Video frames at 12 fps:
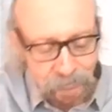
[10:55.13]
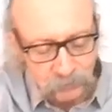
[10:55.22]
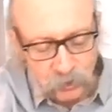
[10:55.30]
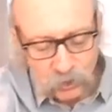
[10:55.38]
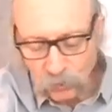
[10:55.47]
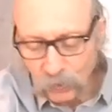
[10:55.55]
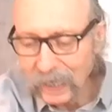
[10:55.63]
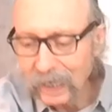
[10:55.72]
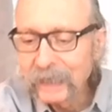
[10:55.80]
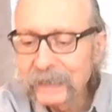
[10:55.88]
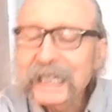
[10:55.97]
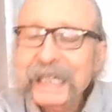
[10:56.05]
to
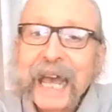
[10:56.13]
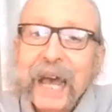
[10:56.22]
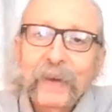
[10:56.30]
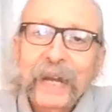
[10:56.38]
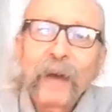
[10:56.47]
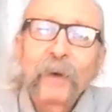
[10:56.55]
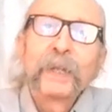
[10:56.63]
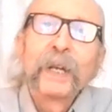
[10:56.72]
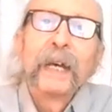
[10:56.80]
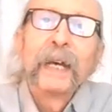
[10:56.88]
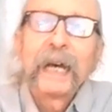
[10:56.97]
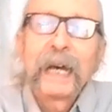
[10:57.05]
count out
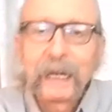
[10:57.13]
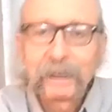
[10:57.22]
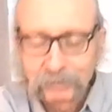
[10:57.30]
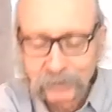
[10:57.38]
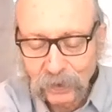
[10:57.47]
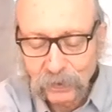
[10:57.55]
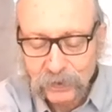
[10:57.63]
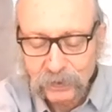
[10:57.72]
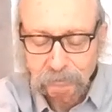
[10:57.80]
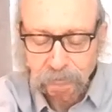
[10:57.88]
those